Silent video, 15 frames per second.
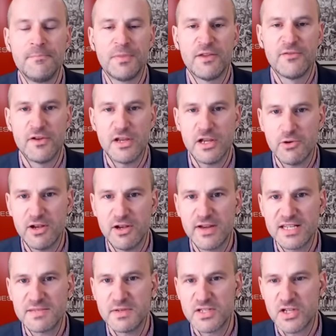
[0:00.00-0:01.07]
for new
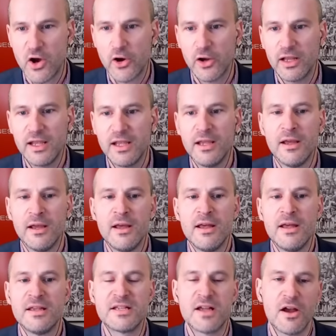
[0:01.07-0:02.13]
investments only.
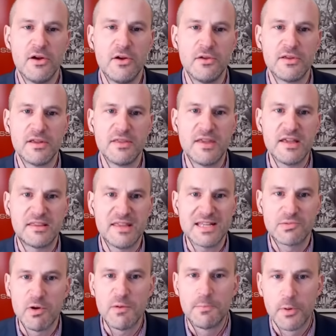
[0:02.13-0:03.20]
So
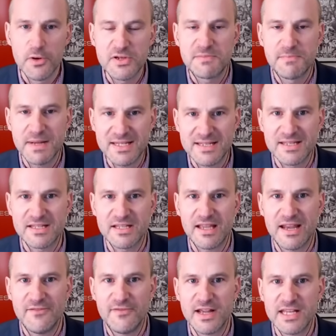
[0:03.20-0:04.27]
this would boost business
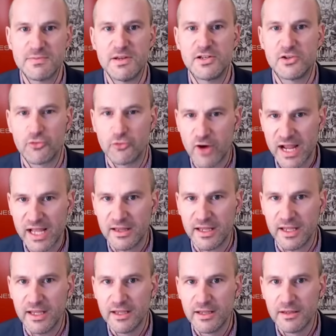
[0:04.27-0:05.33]
investment
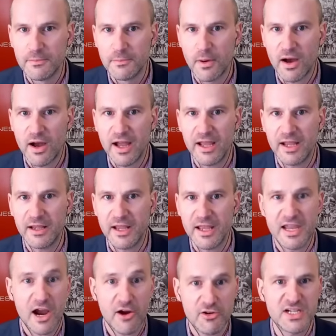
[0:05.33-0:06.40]
directly by
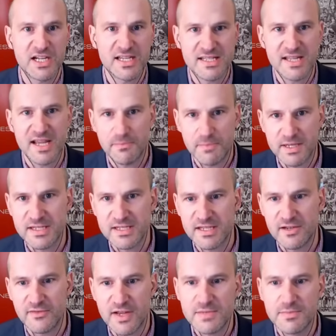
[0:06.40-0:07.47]
encouraging said business
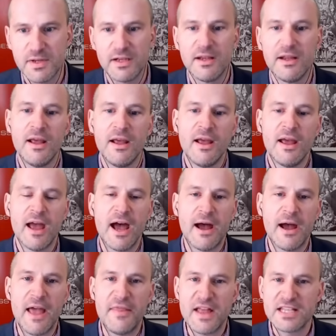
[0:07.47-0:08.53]
investment.
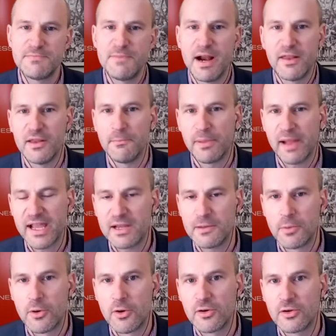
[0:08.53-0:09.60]
And that's better than blanket
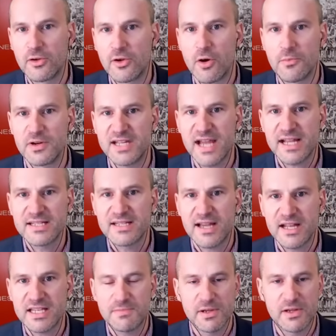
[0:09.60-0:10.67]
corporate tax
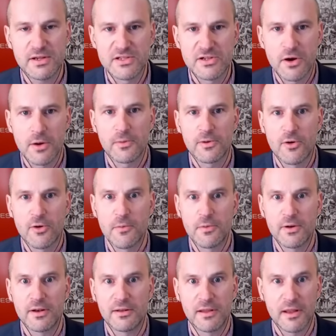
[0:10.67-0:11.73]
cuts because
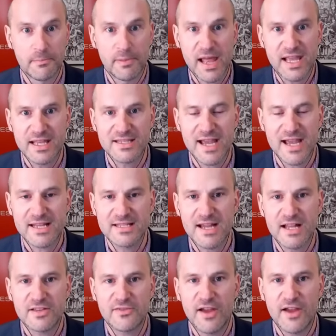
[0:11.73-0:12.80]
the blanket tax
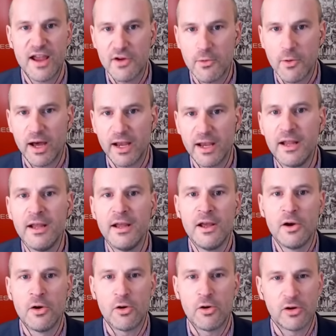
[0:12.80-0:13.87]
cuts for everyone,
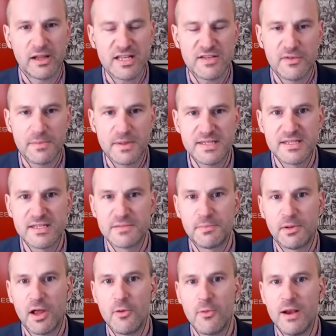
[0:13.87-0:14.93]
or at least for businesses
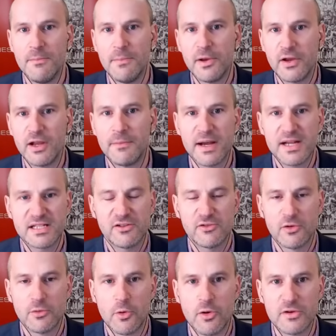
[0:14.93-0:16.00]
below 1 billion, basically
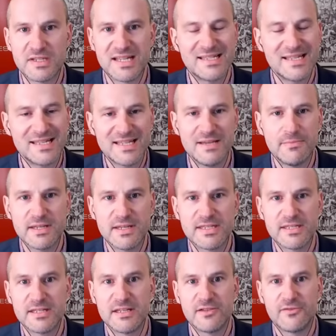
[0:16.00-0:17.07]
rewards existing
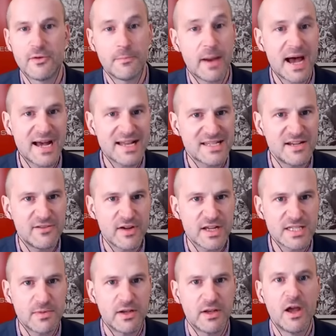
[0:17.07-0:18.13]
businesses for past
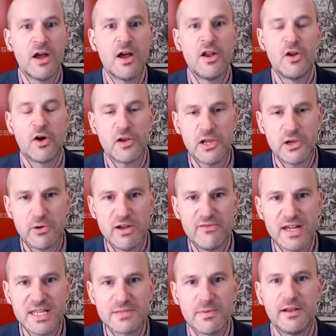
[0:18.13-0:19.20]
investment, not new
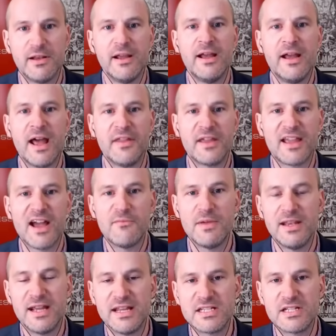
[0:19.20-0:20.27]
investment. And the
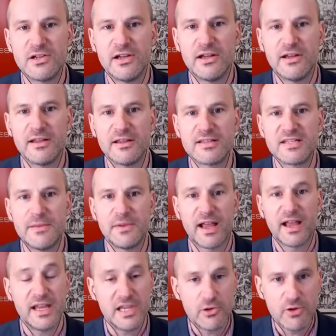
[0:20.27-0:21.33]
government needs to
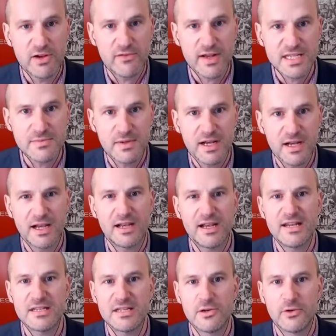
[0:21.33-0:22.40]
stimulate new investment and it
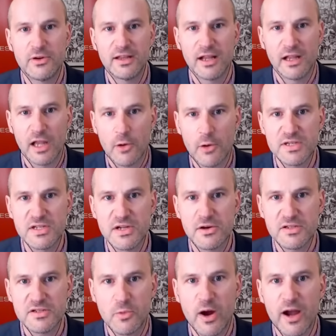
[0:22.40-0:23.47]
needs to do it the lowest
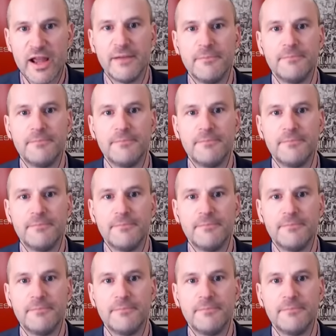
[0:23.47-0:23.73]
cost way.